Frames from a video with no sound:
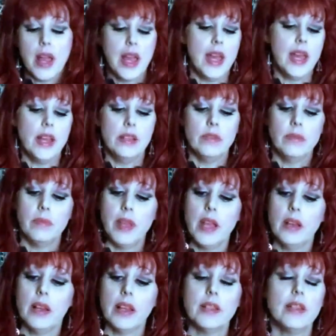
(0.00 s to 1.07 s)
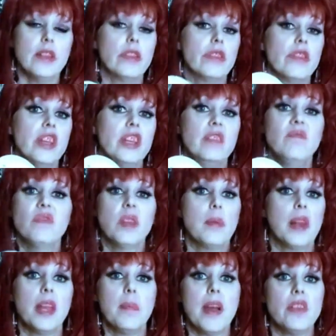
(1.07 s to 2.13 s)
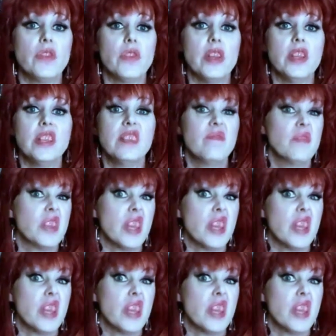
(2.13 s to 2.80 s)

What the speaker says: And yeah, like I said, 3 AA batteries,